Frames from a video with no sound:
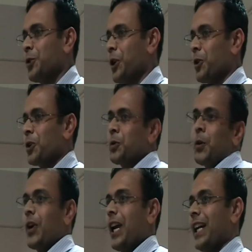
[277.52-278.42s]
So it was
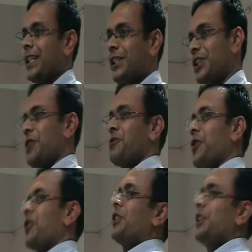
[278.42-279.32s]
more like a CC4
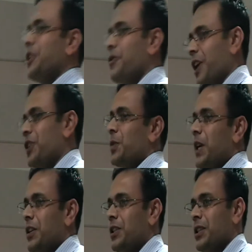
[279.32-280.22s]
or CC5
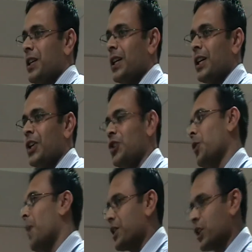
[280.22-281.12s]
speech.
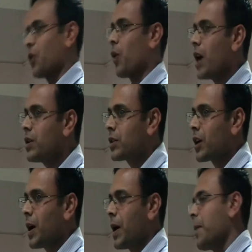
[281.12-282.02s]
So much advanced,
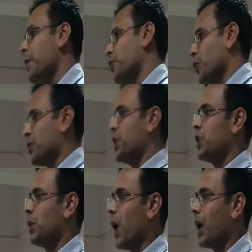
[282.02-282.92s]
but for
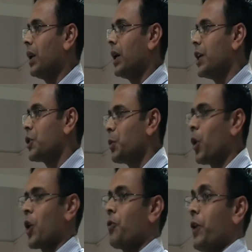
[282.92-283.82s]
CC1, it's
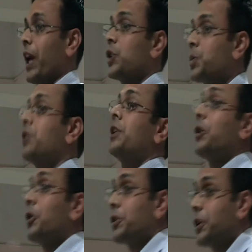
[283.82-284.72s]
more of
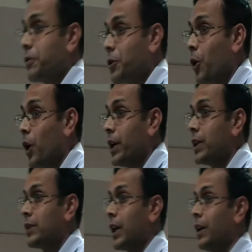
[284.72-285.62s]
expressing yourself to
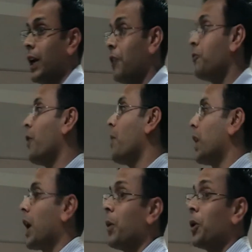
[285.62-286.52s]
audience and
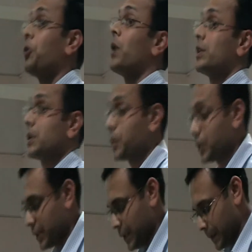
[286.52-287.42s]
informing about you as a
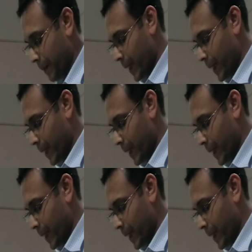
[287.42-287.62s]
person.